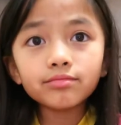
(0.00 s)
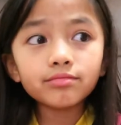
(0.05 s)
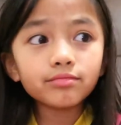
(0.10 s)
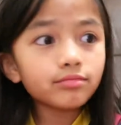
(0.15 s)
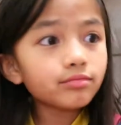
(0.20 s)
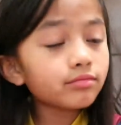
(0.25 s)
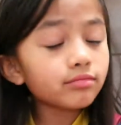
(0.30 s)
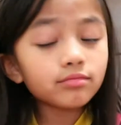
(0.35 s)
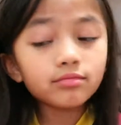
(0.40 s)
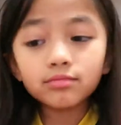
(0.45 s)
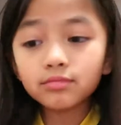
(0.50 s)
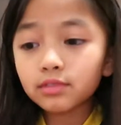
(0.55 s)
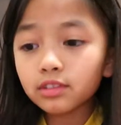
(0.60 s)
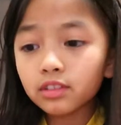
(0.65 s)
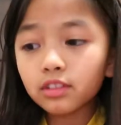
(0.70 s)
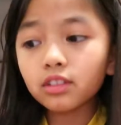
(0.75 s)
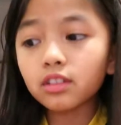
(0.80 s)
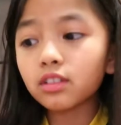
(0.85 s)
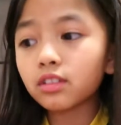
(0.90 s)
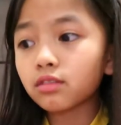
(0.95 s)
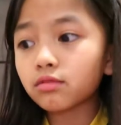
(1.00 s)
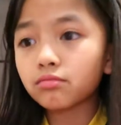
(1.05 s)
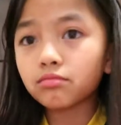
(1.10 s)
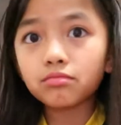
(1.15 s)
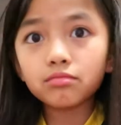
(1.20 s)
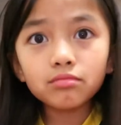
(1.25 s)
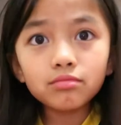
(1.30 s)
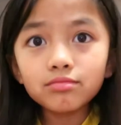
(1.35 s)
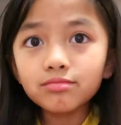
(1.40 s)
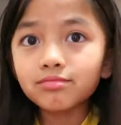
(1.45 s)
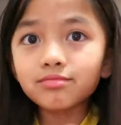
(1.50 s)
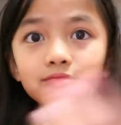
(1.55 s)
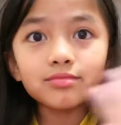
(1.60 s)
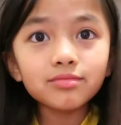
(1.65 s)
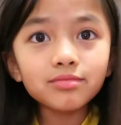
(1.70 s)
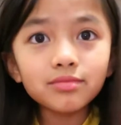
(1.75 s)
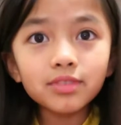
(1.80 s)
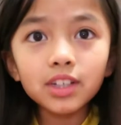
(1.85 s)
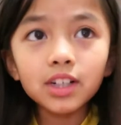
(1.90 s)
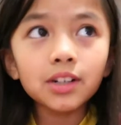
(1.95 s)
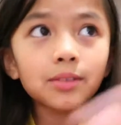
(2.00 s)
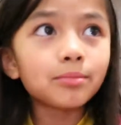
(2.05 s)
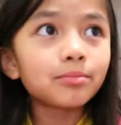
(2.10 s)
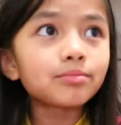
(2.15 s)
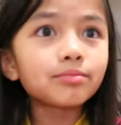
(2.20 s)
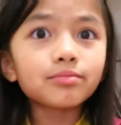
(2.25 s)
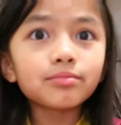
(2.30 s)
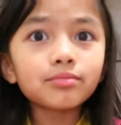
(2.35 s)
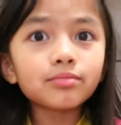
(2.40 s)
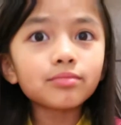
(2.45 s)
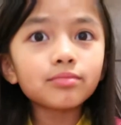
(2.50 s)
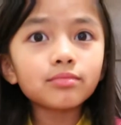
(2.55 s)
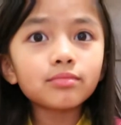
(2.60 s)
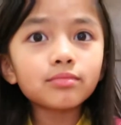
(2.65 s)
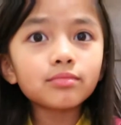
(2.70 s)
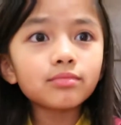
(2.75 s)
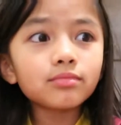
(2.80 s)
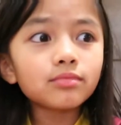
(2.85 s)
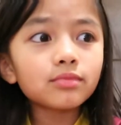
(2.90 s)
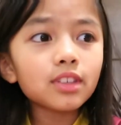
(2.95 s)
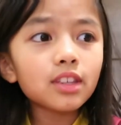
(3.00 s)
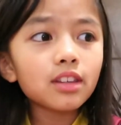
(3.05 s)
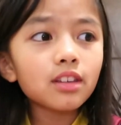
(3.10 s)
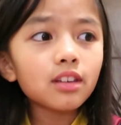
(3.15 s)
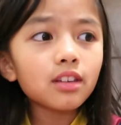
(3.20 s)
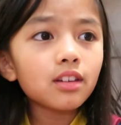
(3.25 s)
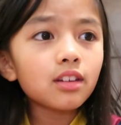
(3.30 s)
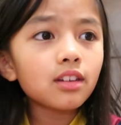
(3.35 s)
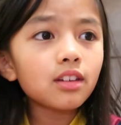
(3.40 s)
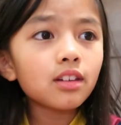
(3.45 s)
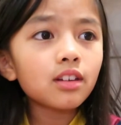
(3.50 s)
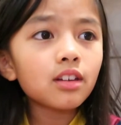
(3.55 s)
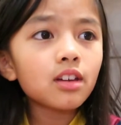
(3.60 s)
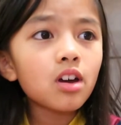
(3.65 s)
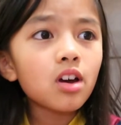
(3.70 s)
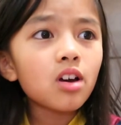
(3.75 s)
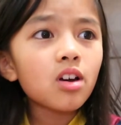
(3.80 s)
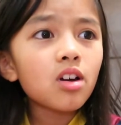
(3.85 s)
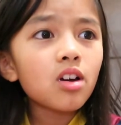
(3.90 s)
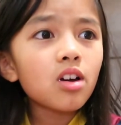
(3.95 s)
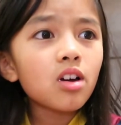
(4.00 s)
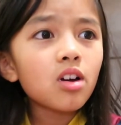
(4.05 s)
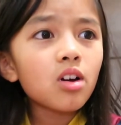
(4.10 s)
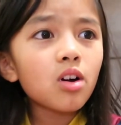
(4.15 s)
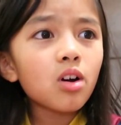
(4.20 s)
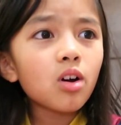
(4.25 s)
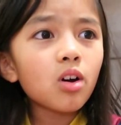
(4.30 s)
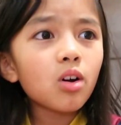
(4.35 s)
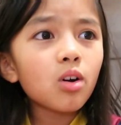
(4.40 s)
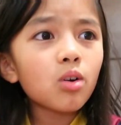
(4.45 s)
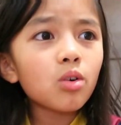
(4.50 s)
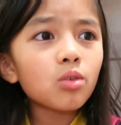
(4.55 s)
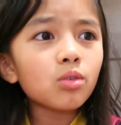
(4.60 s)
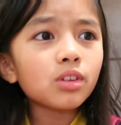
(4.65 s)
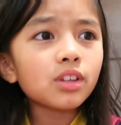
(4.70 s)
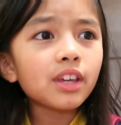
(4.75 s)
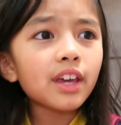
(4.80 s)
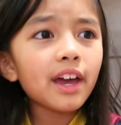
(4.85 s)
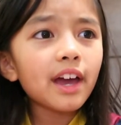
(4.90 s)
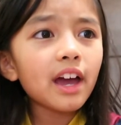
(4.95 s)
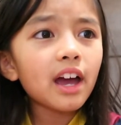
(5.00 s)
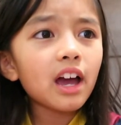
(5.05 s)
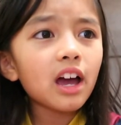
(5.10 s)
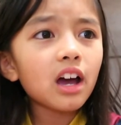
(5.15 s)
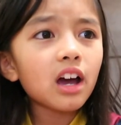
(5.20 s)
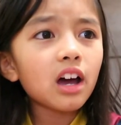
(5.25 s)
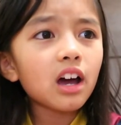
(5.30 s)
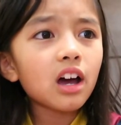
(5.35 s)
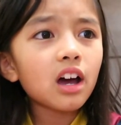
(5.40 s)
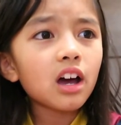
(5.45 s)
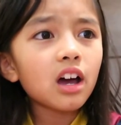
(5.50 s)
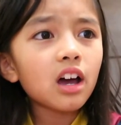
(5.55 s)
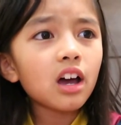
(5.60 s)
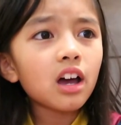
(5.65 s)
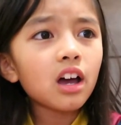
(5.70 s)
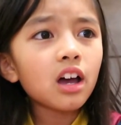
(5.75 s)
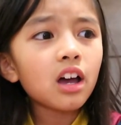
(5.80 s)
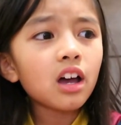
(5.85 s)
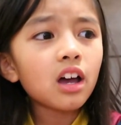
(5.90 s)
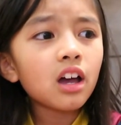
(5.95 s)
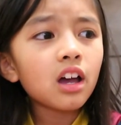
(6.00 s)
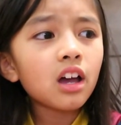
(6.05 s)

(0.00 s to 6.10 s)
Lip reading: [no speech]